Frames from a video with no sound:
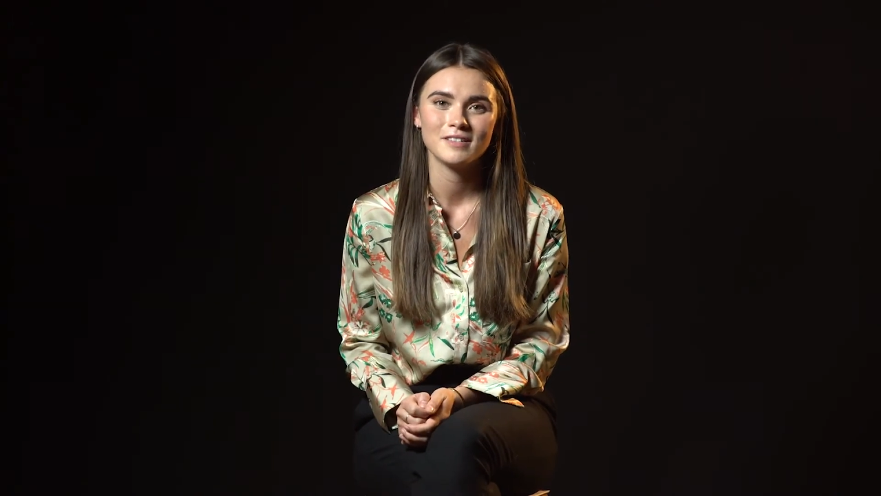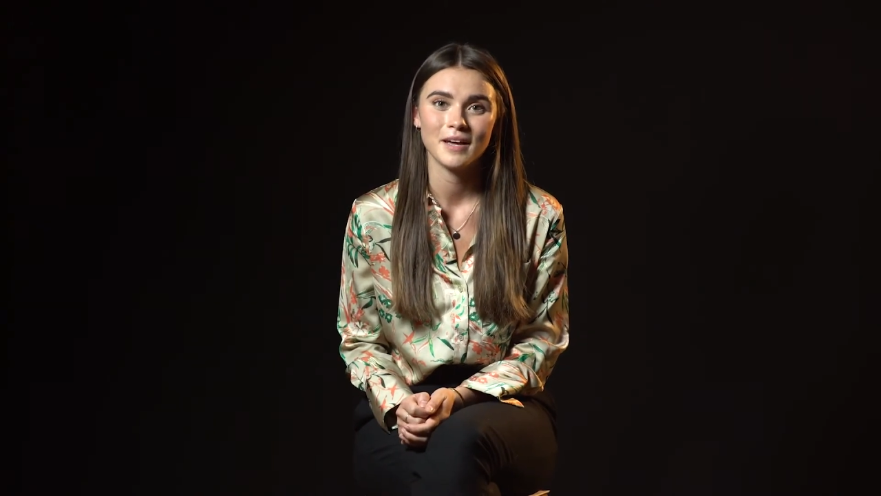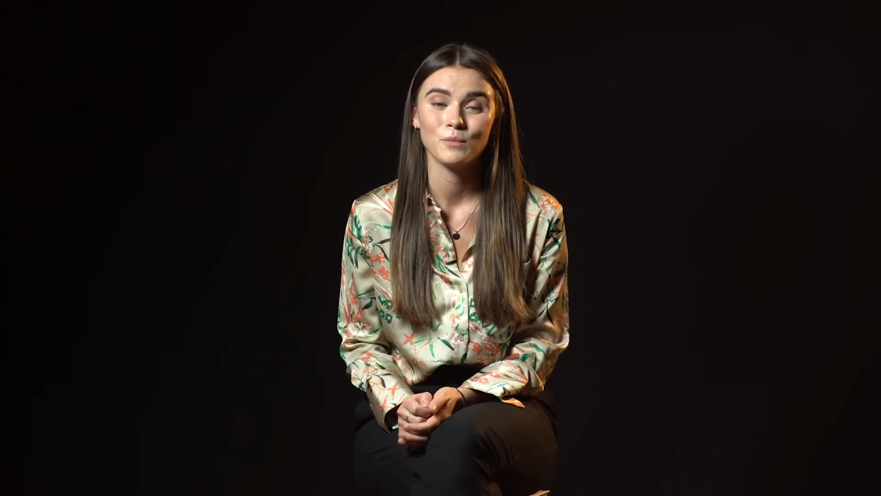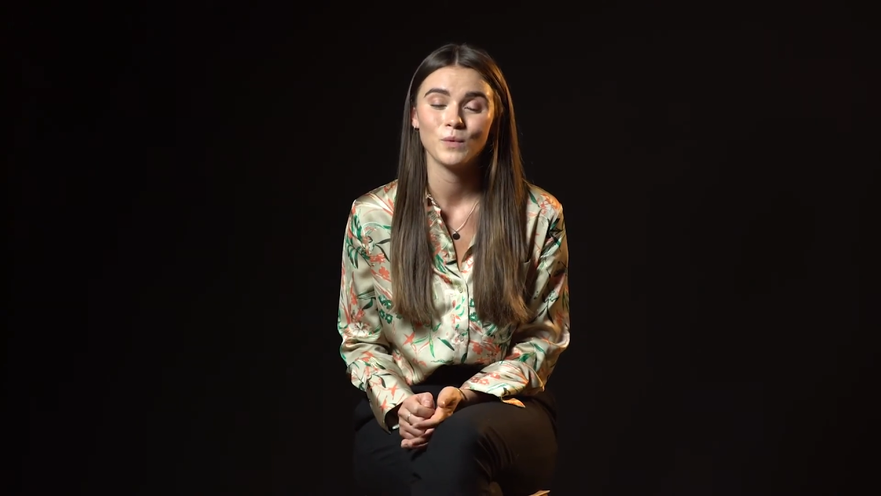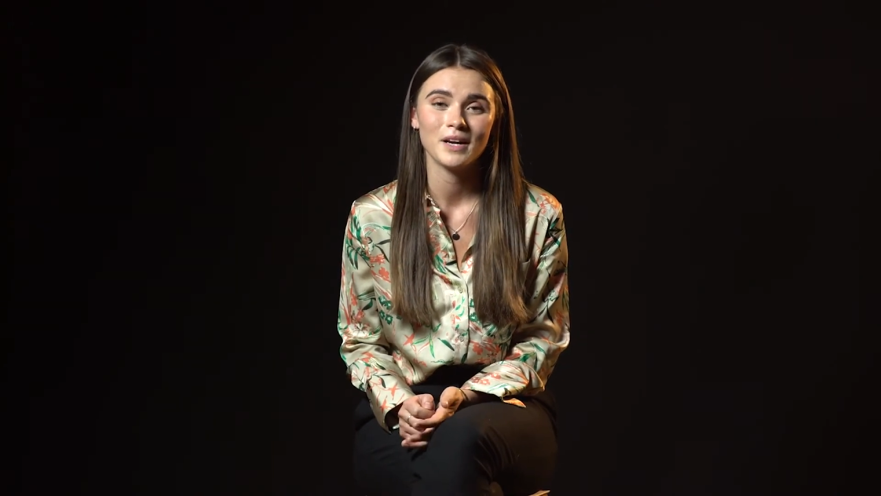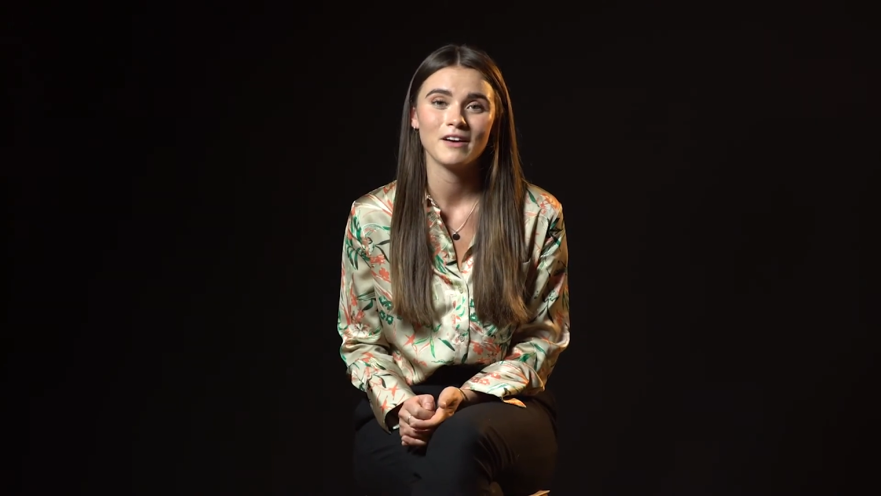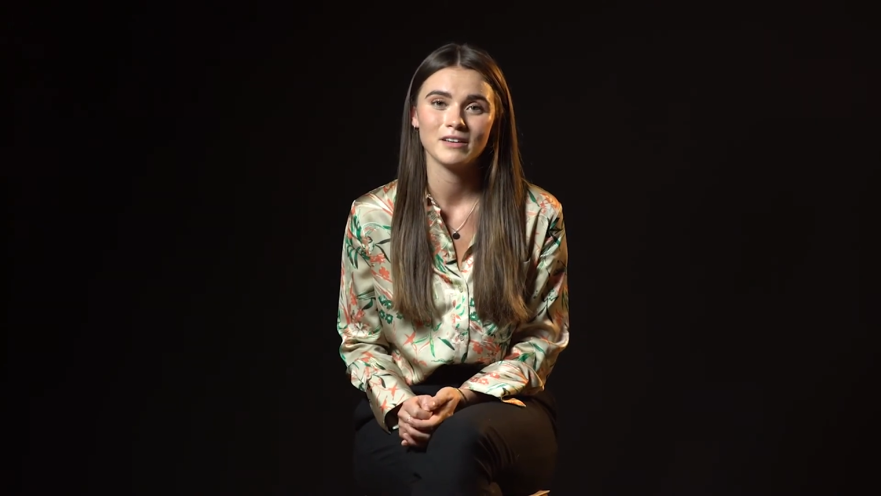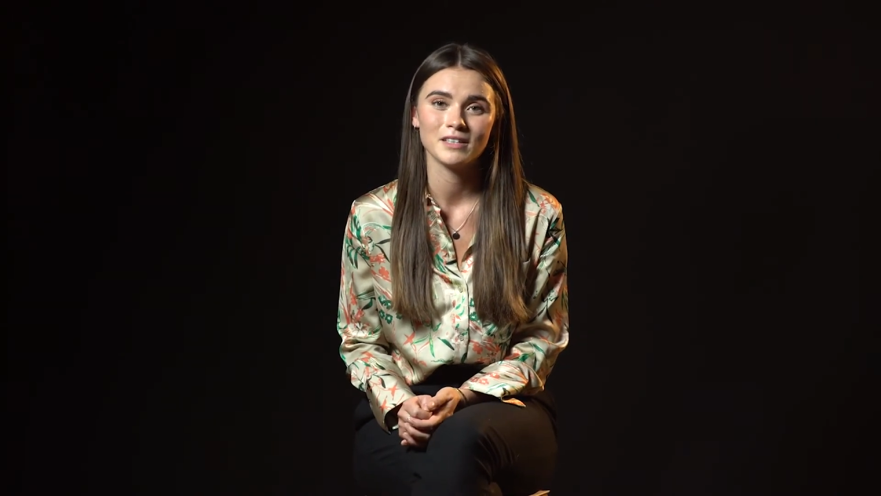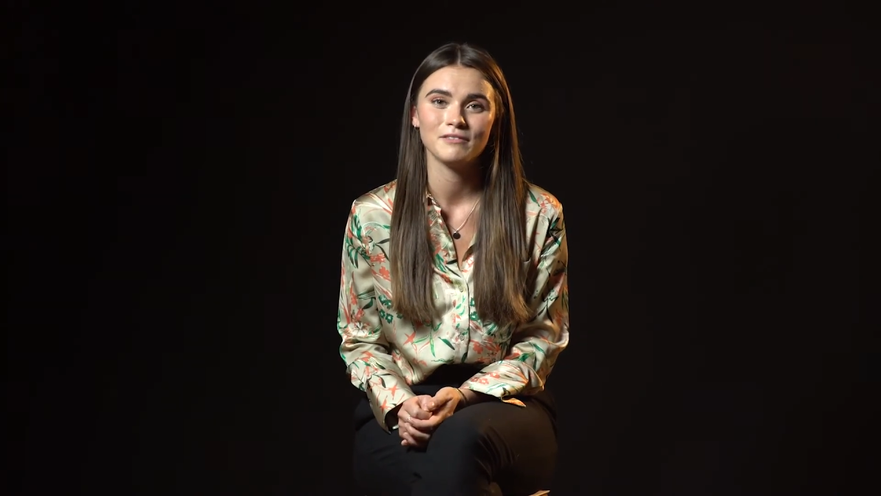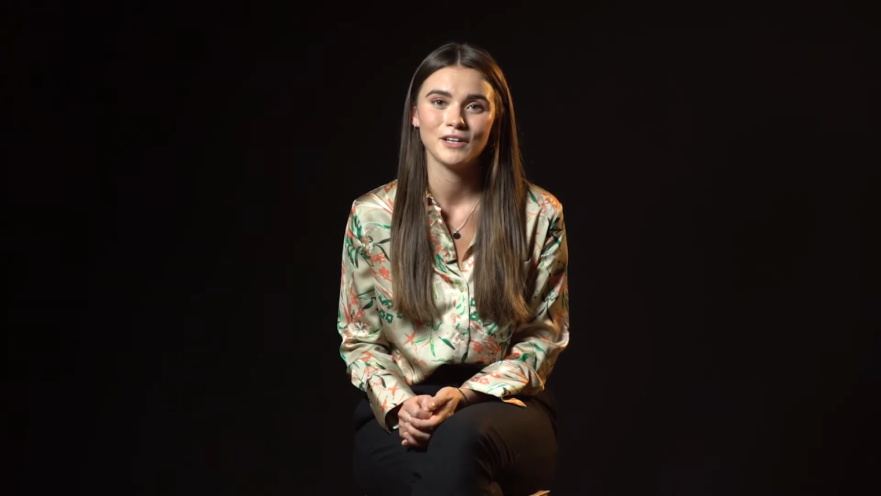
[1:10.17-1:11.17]
set in one
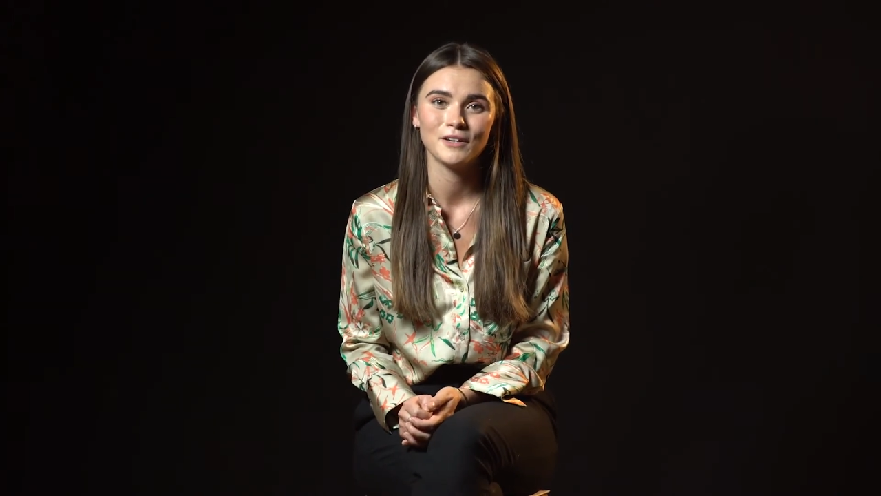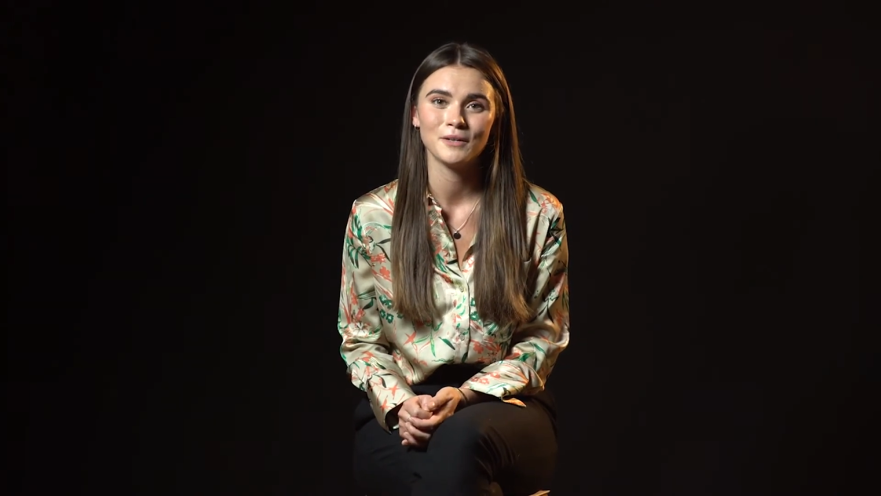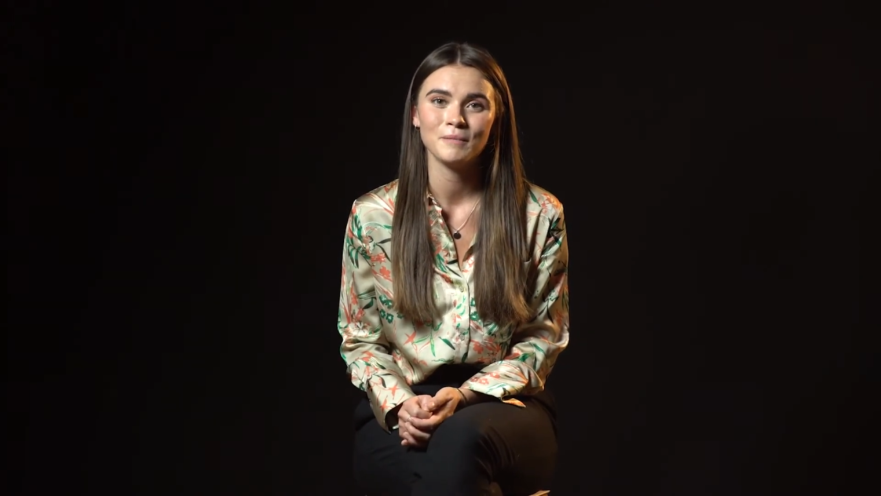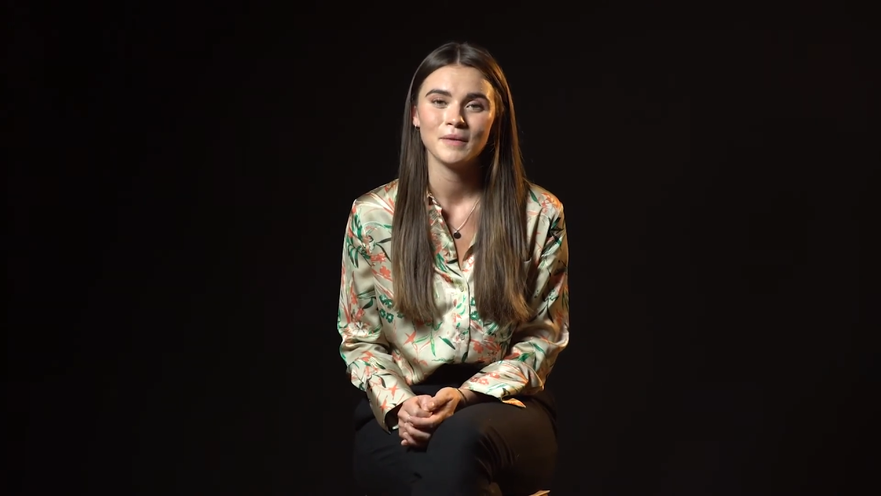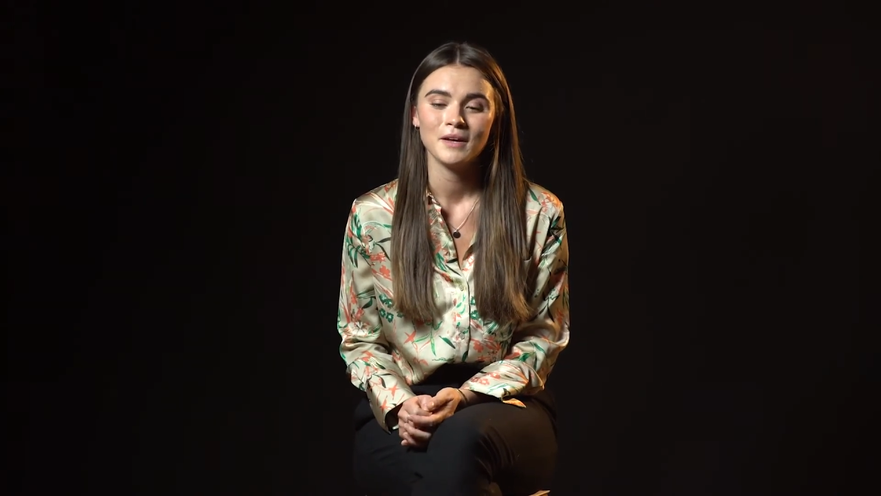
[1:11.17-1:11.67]
area of law,